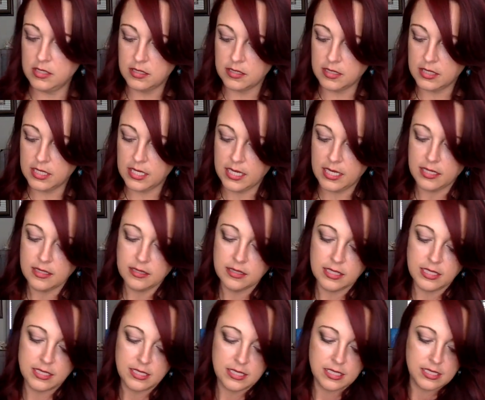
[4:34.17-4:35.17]
Okay,
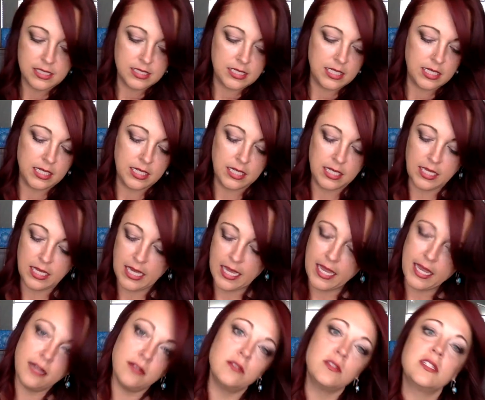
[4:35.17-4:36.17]
let's see.
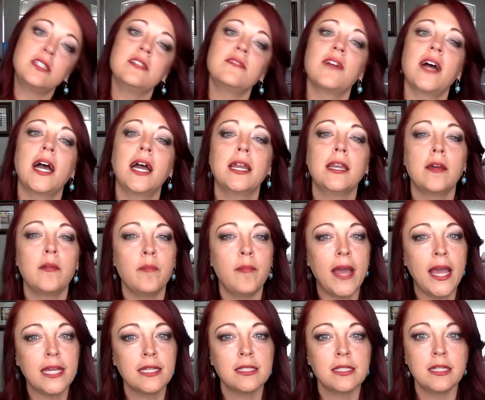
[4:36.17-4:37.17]
How's divine
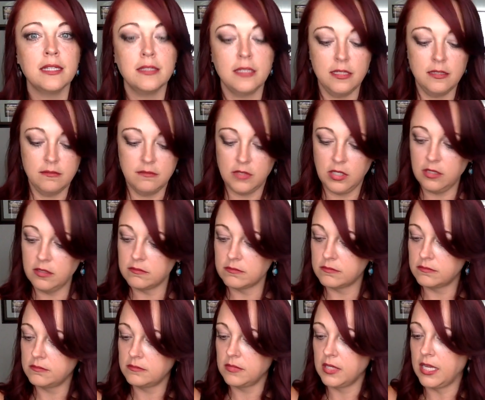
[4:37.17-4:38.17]
masculine? Oh,
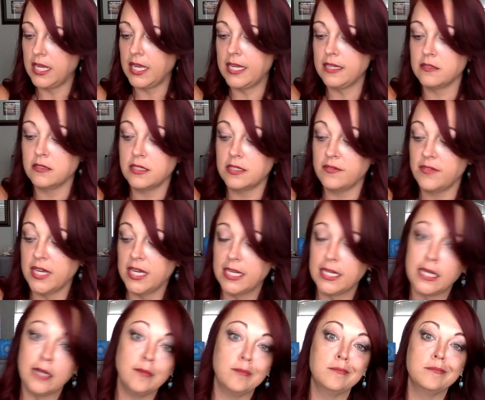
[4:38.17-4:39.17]
how's divine
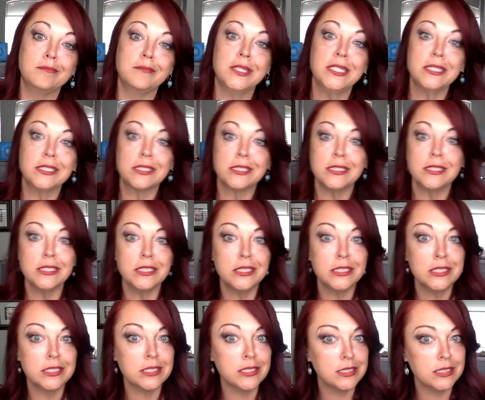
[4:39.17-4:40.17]

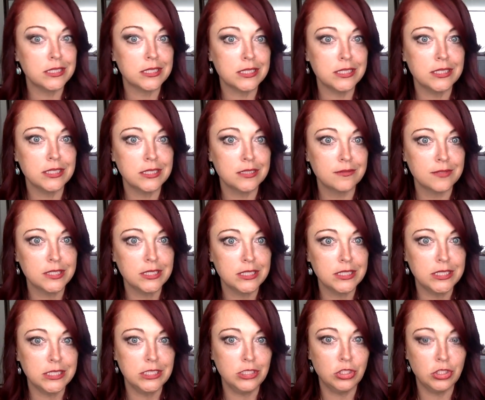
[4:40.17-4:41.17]
masculine seeing the
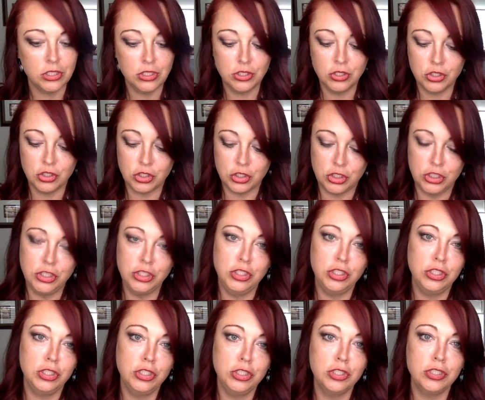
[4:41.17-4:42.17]

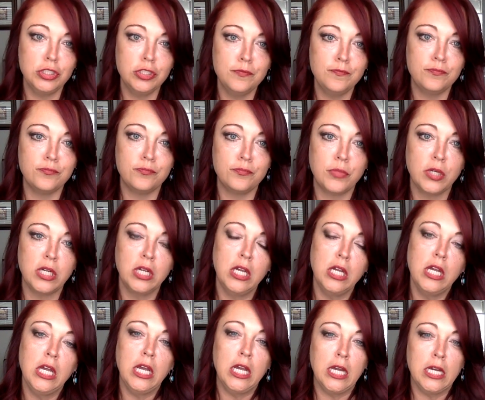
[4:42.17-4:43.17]
relationship?
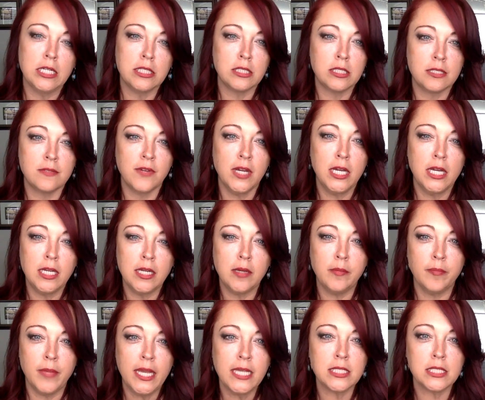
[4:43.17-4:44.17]
How's divine
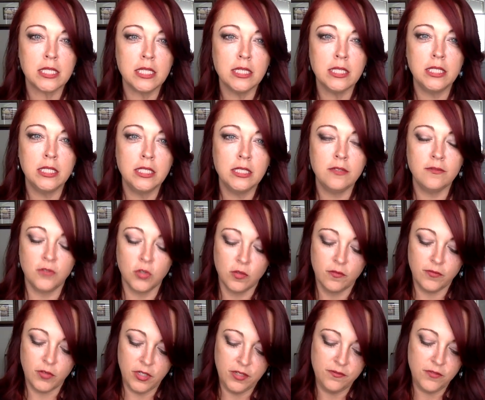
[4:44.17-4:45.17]
masculine
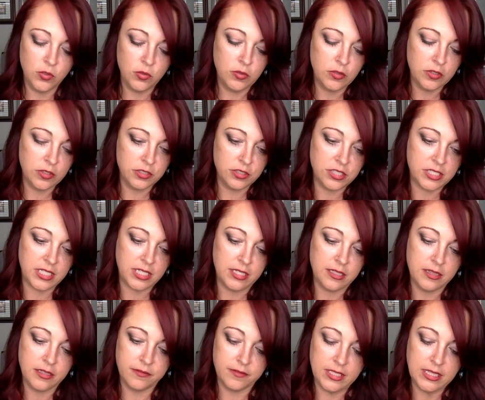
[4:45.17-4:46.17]
444 seeing
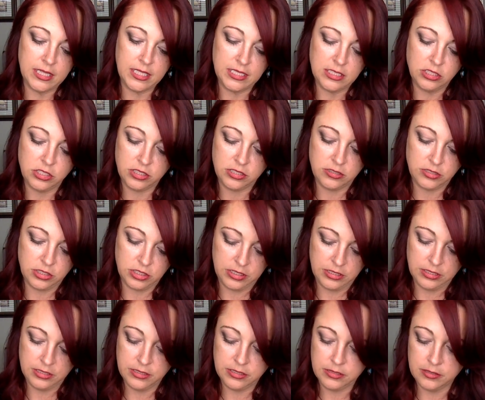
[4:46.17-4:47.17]
the
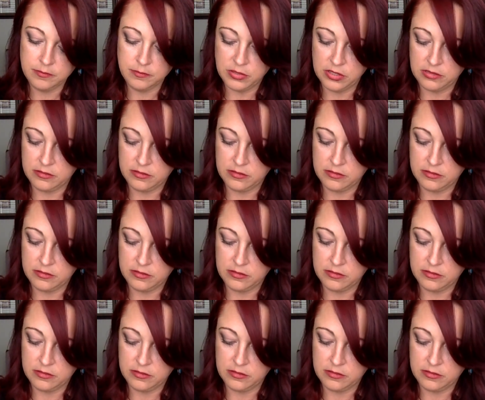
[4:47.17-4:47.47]
relationship?